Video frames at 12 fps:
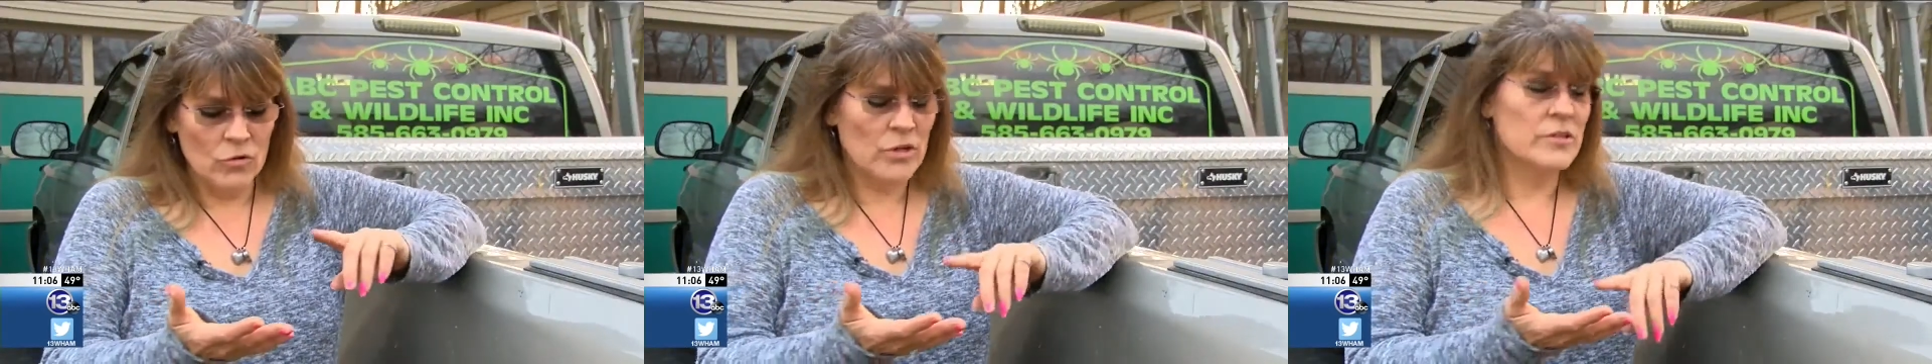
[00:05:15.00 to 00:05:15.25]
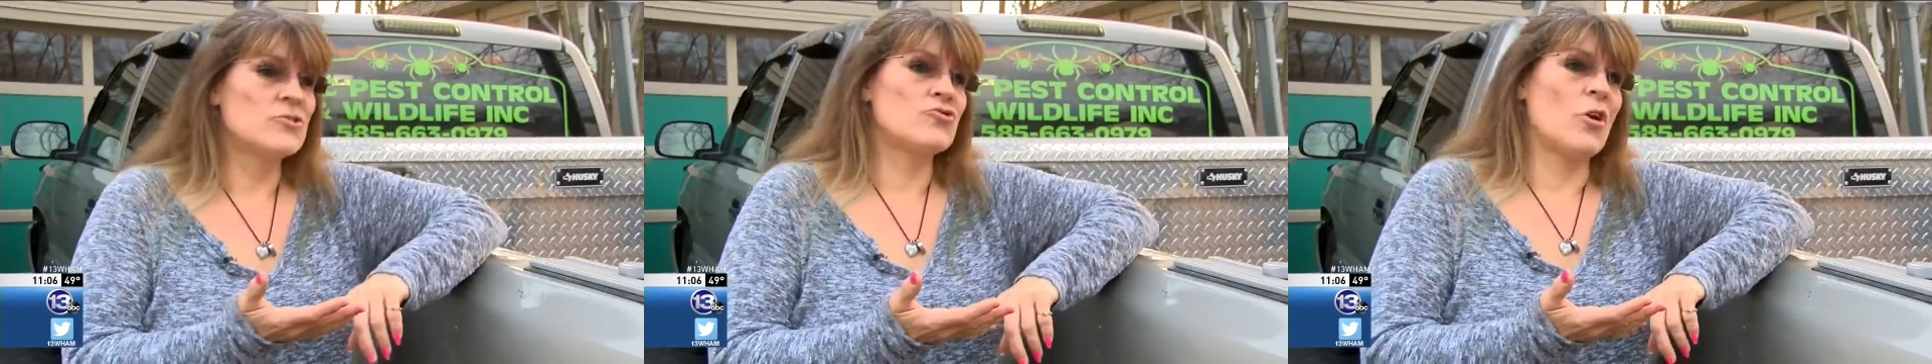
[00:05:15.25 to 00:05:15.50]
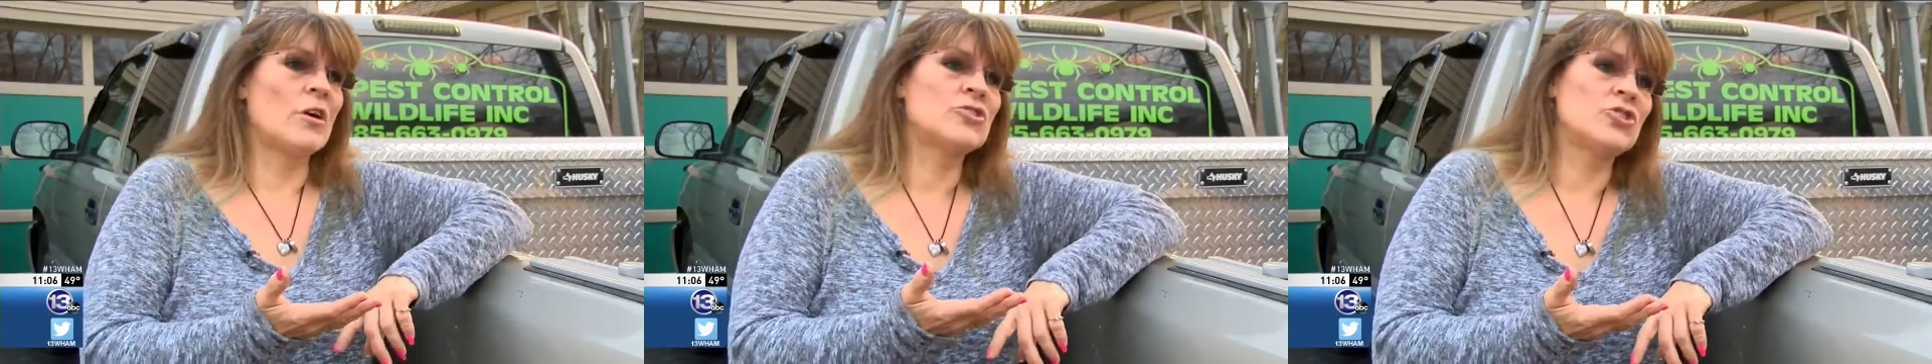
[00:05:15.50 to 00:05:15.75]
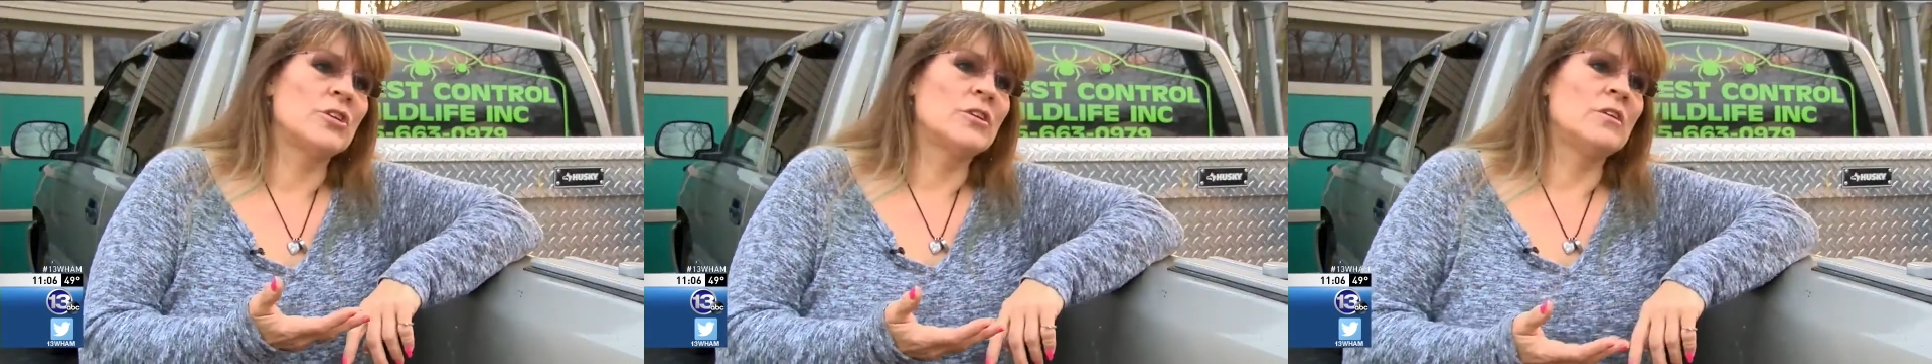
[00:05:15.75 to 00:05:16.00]

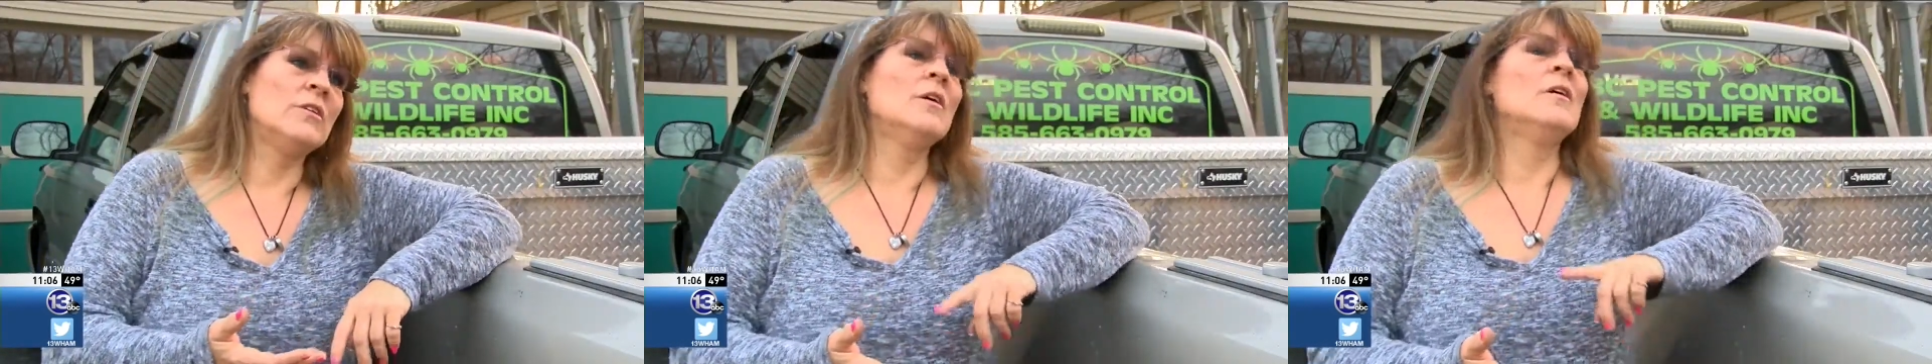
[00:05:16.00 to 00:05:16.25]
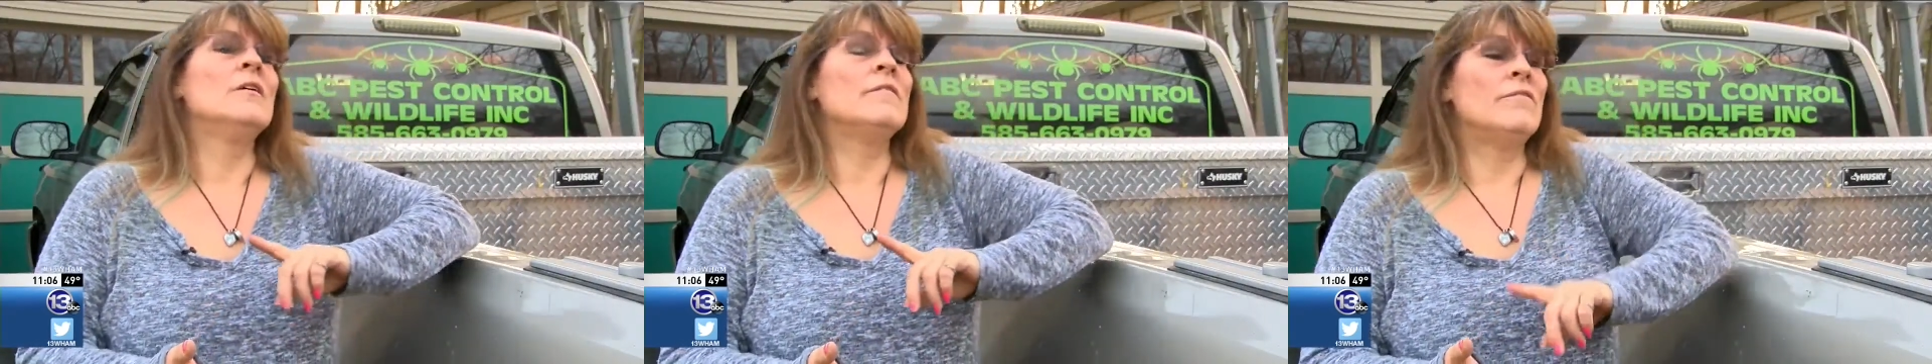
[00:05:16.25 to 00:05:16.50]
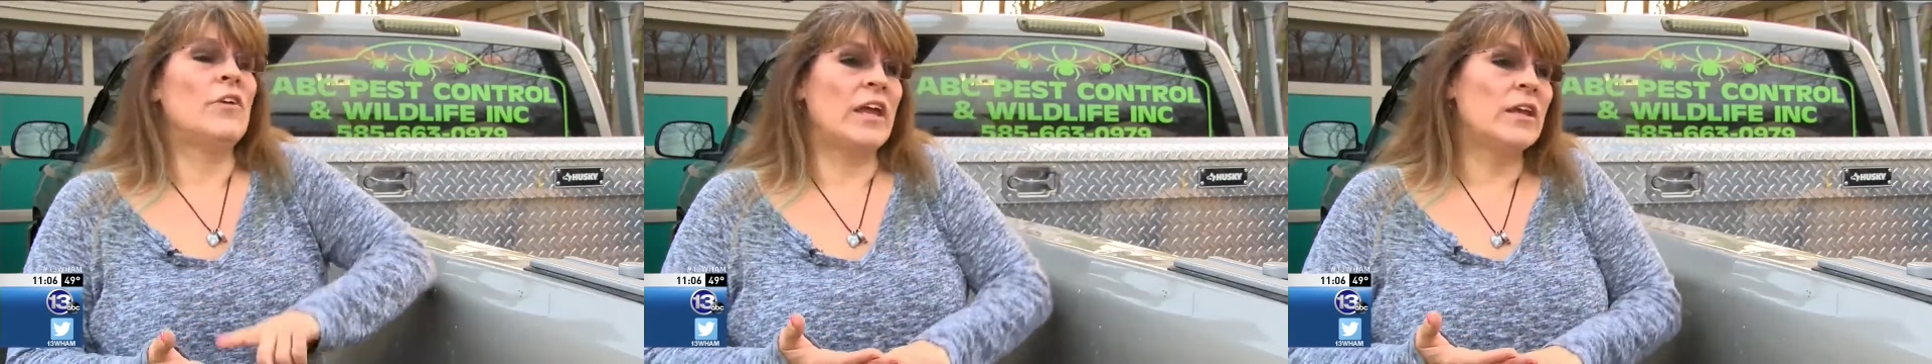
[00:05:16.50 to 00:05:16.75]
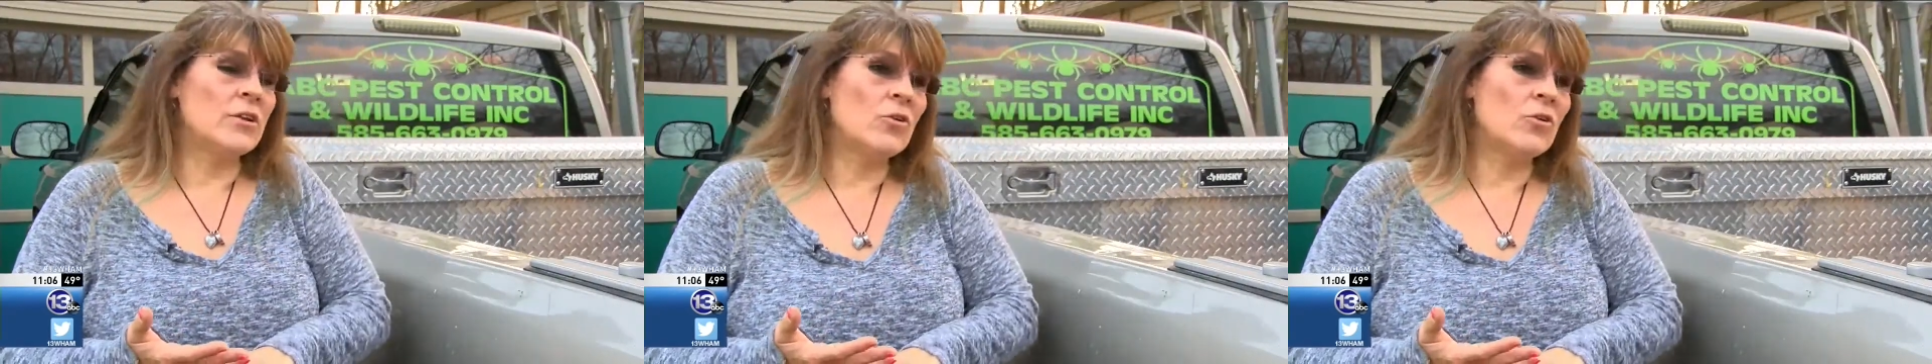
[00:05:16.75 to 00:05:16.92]
construction, vacant